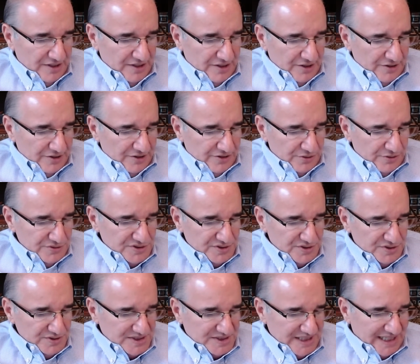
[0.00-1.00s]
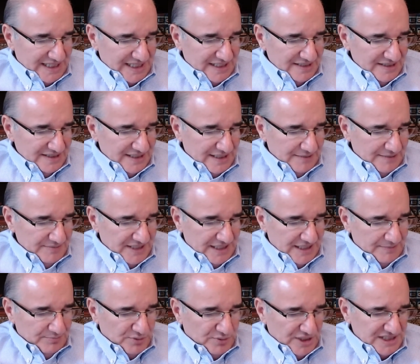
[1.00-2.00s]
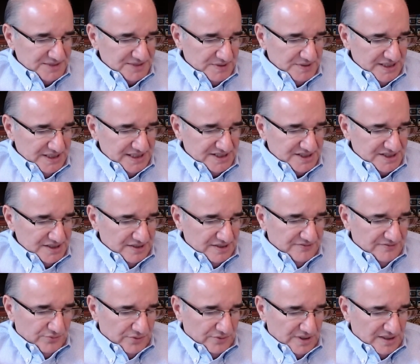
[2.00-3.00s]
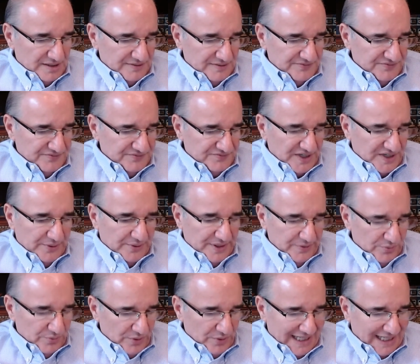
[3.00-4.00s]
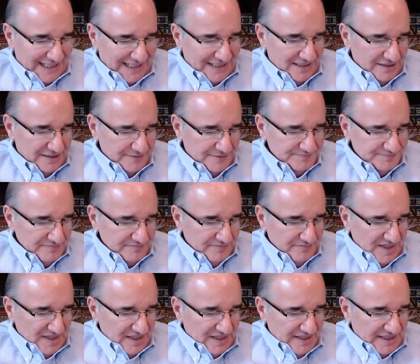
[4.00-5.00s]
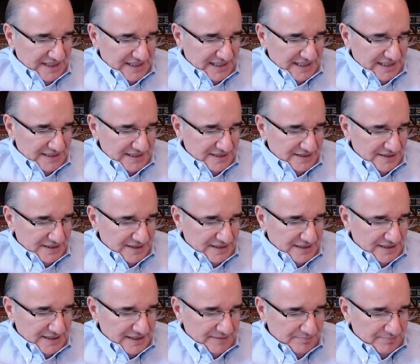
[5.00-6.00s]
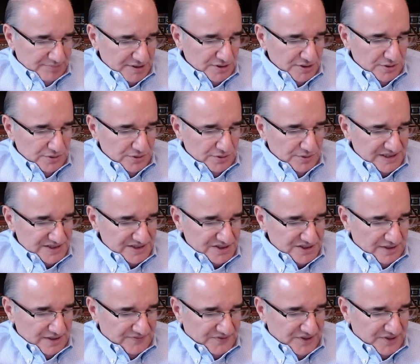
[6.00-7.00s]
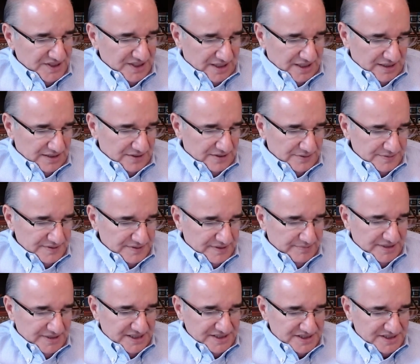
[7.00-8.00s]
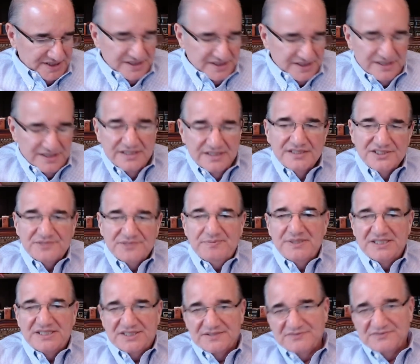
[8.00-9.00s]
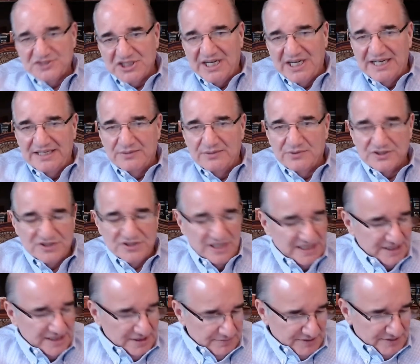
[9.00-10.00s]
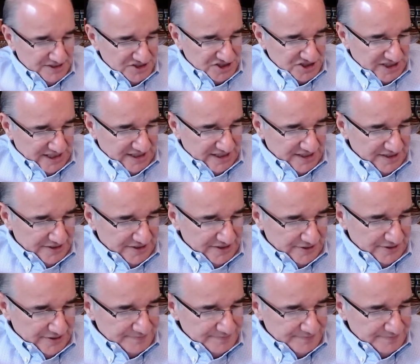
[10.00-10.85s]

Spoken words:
Those who sat on them had breastplates of fiery red and blue and sulfur yellow. I mean, this speaks of China. We're talking about China here.